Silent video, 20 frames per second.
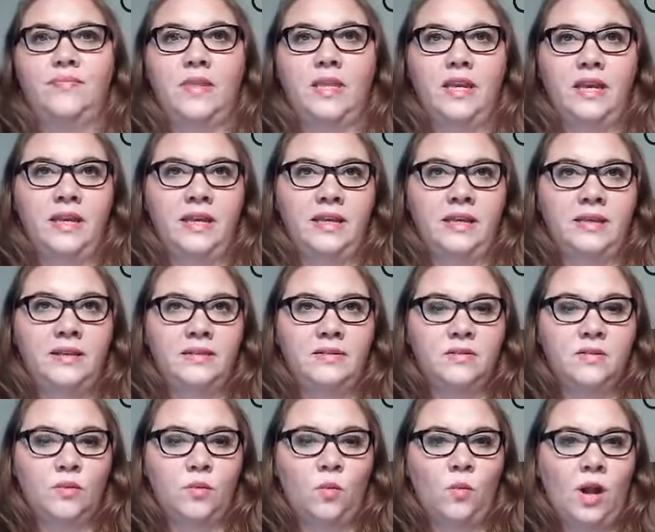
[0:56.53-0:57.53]

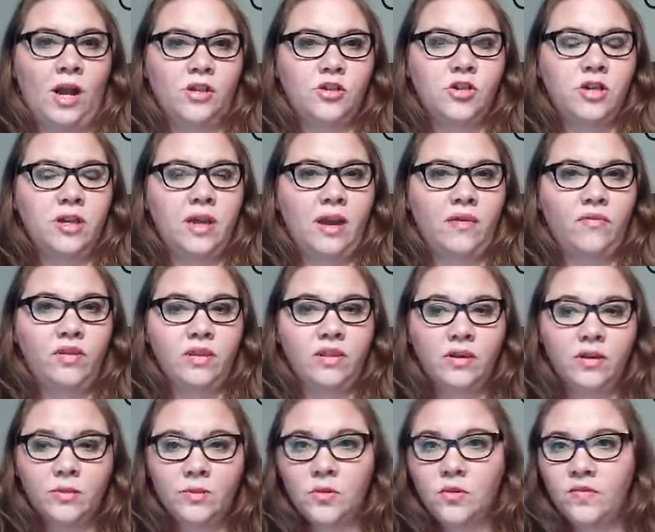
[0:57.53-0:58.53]
is watching every
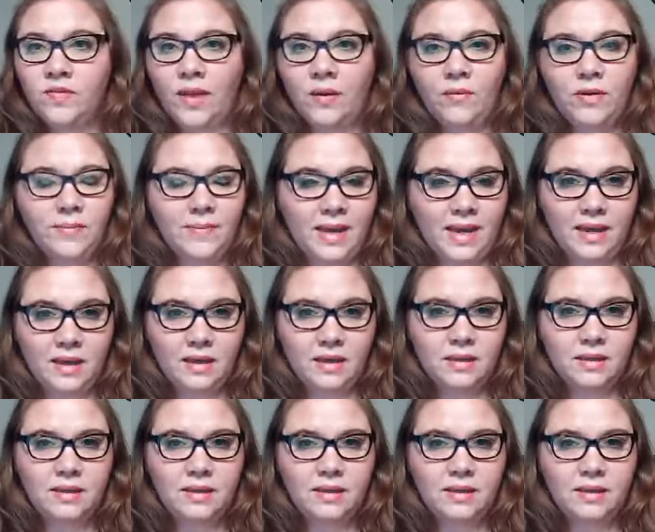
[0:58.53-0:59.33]
little move that we make,